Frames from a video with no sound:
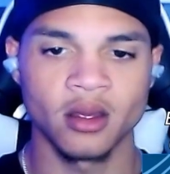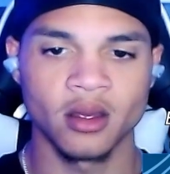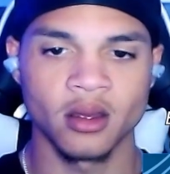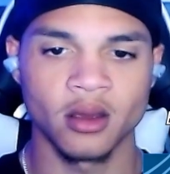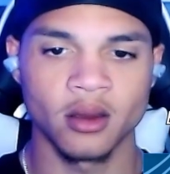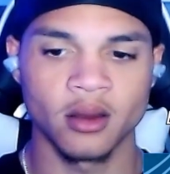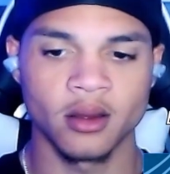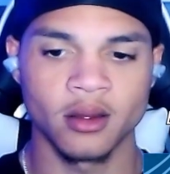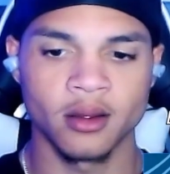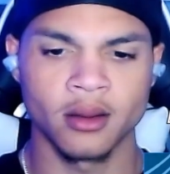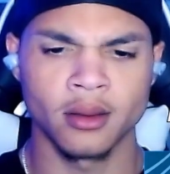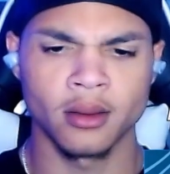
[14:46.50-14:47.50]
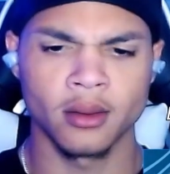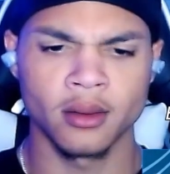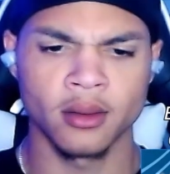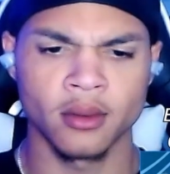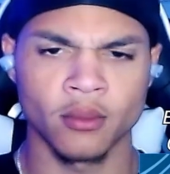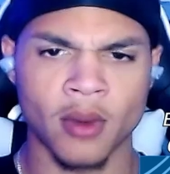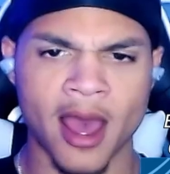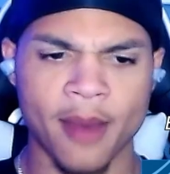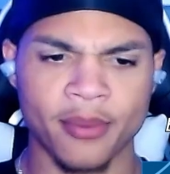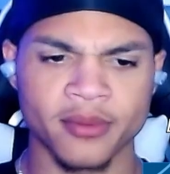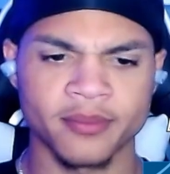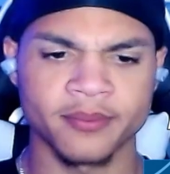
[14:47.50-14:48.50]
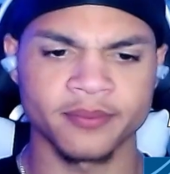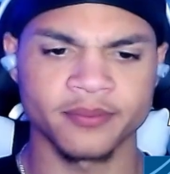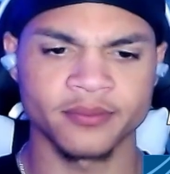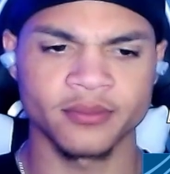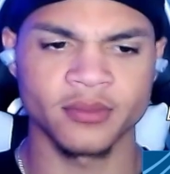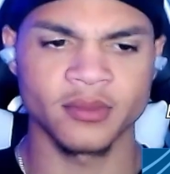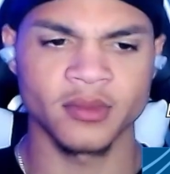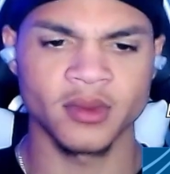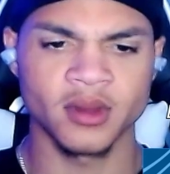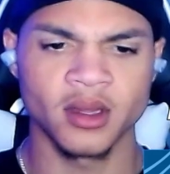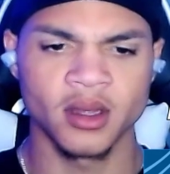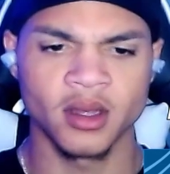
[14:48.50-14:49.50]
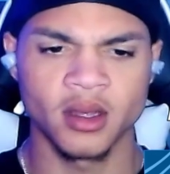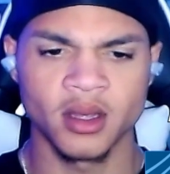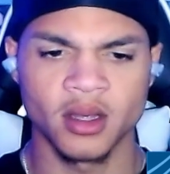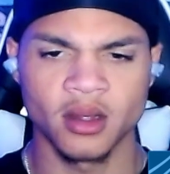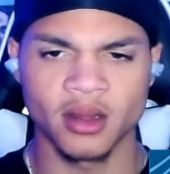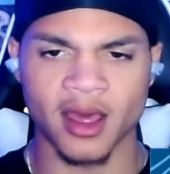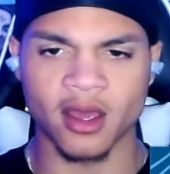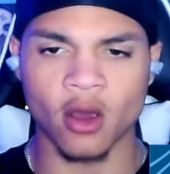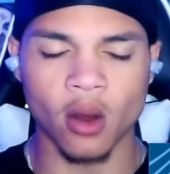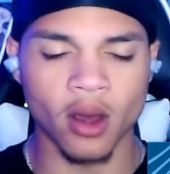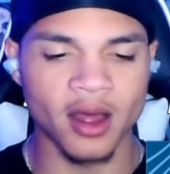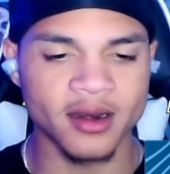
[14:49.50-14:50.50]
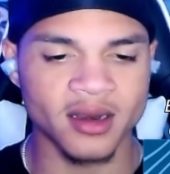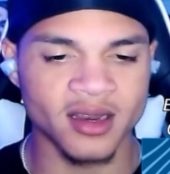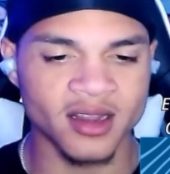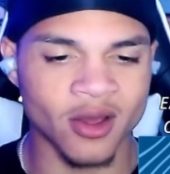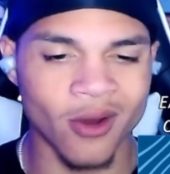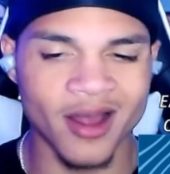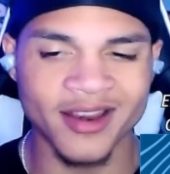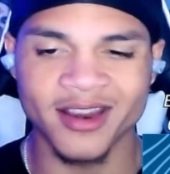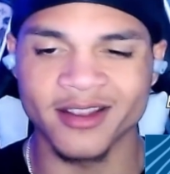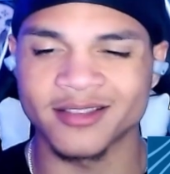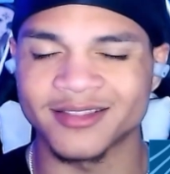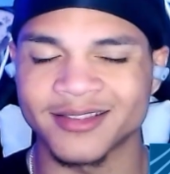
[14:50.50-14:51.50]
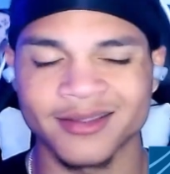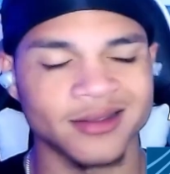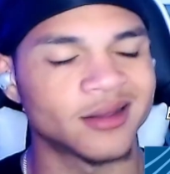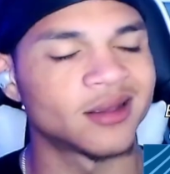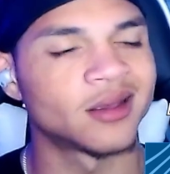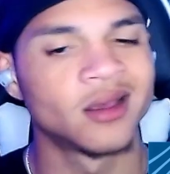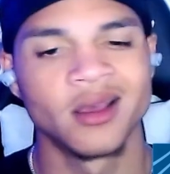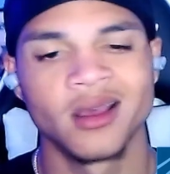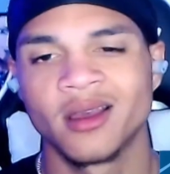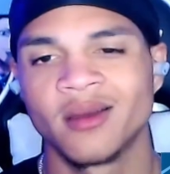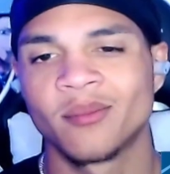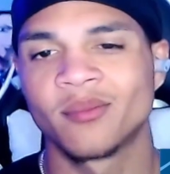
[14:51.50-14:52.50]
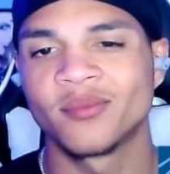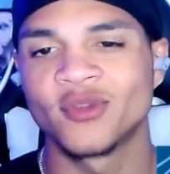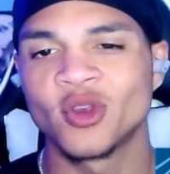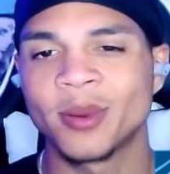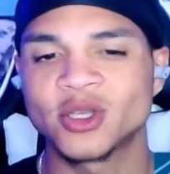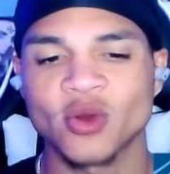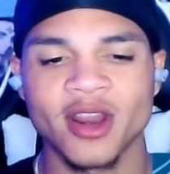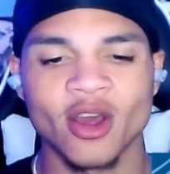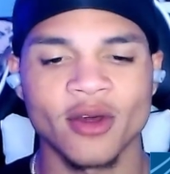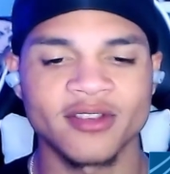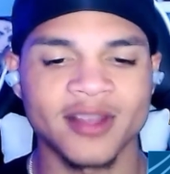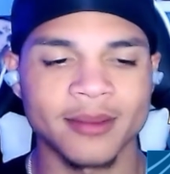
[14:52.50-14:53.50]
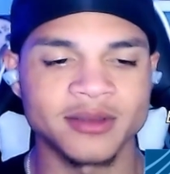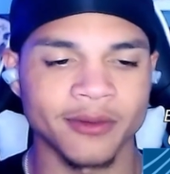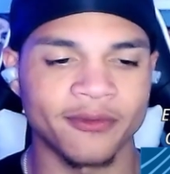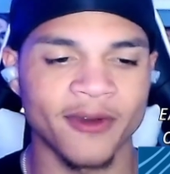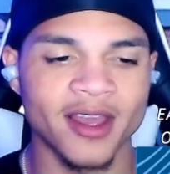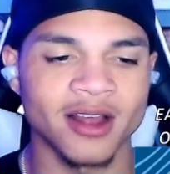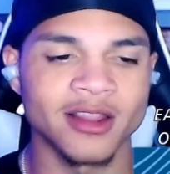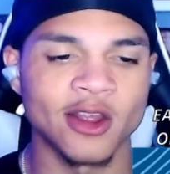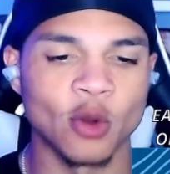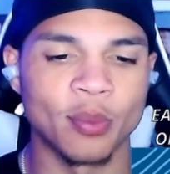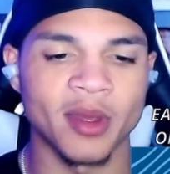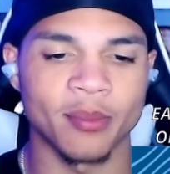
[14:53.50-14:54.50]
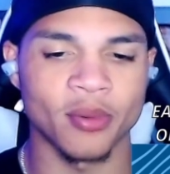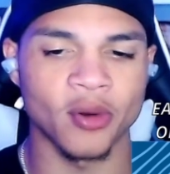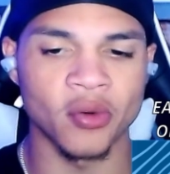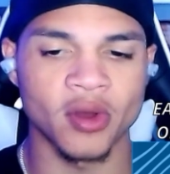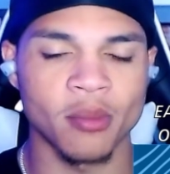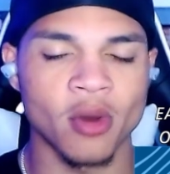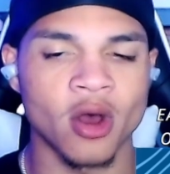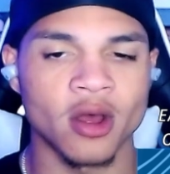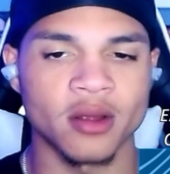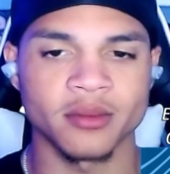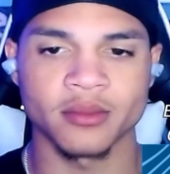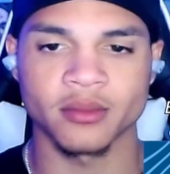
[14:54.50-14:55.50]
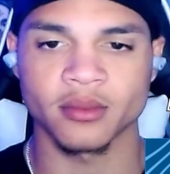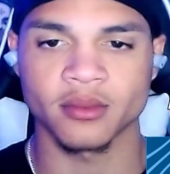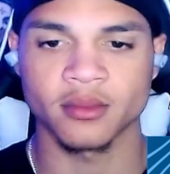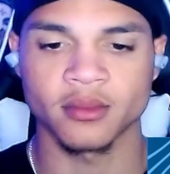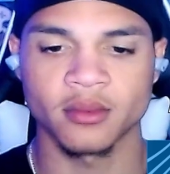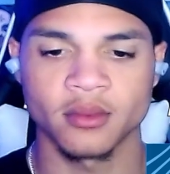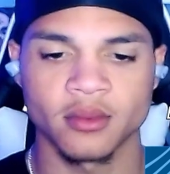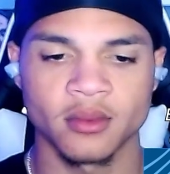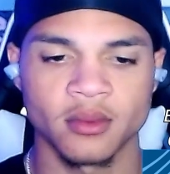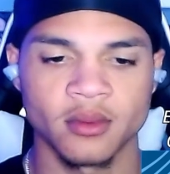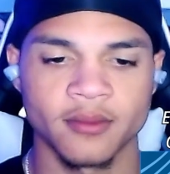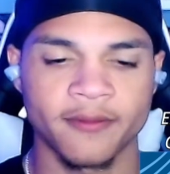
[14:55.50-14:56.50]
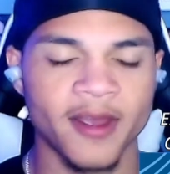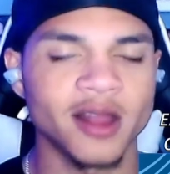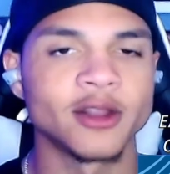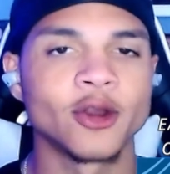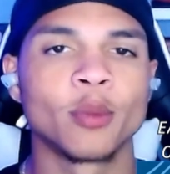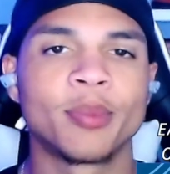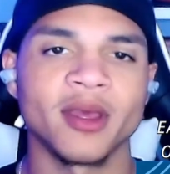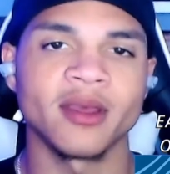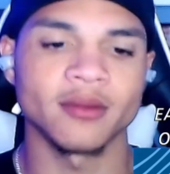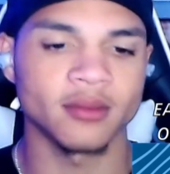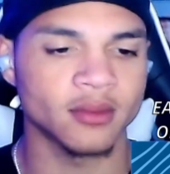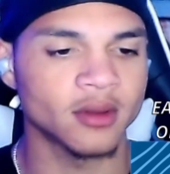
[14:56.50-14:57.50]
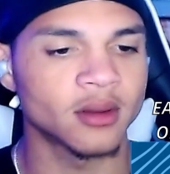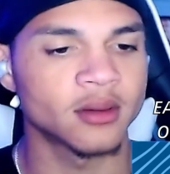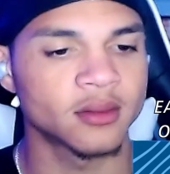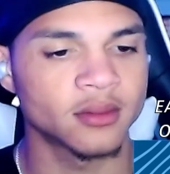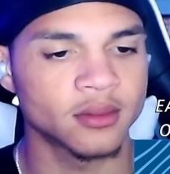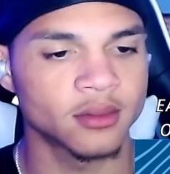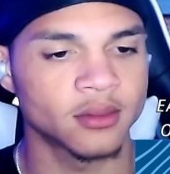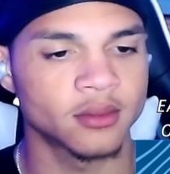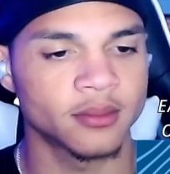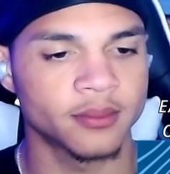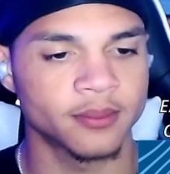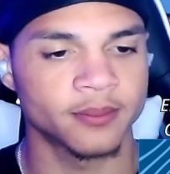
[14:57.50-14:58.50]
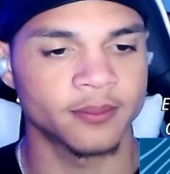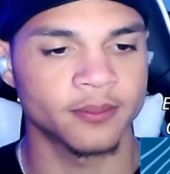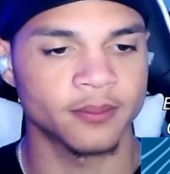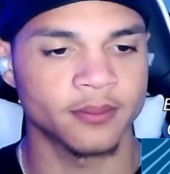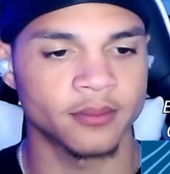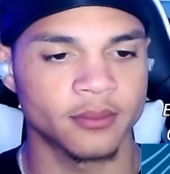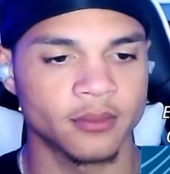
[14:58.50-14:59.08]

Hold on. I need to what ask happened? something. Like Gohan, Gohan need to. I'm curious about this. You've been training all this time to fight a little bit, bro. Come on. Fight a little bit. Is actually Kakarot.